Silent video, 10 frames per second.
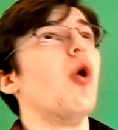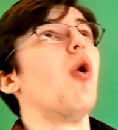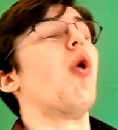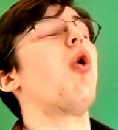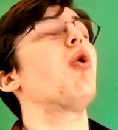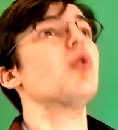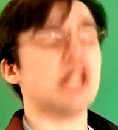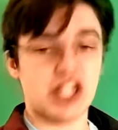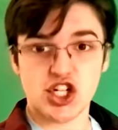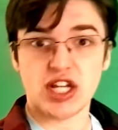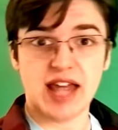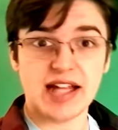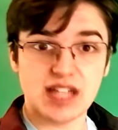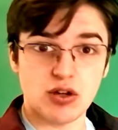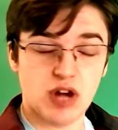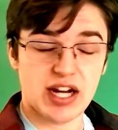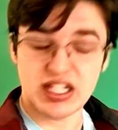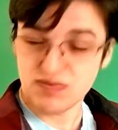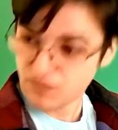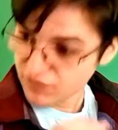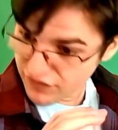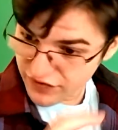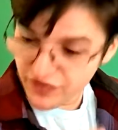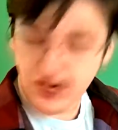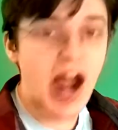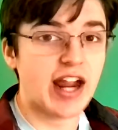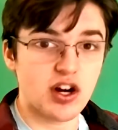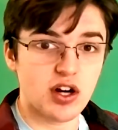holy shit, that soundtrack is fire.